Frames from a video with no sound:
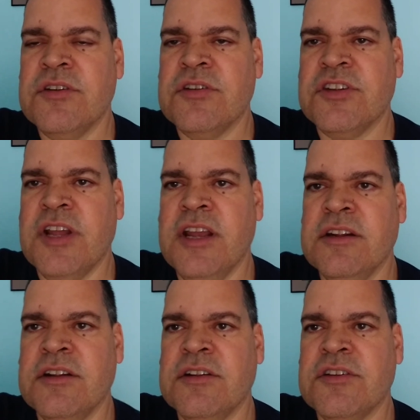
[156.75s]

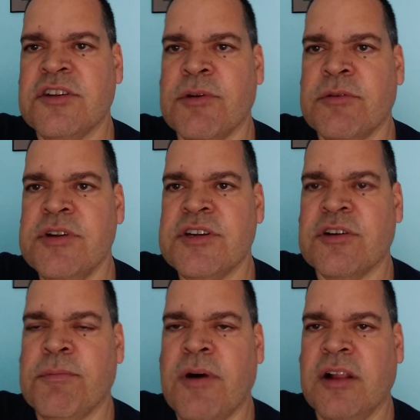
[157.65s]
state and somewhat
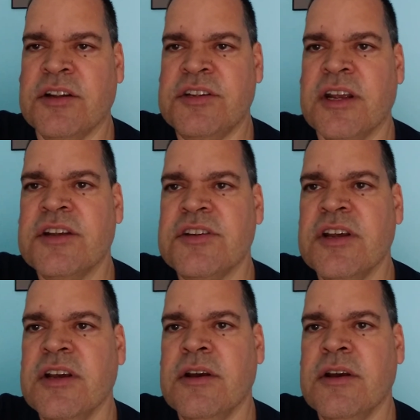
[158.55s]
regional politics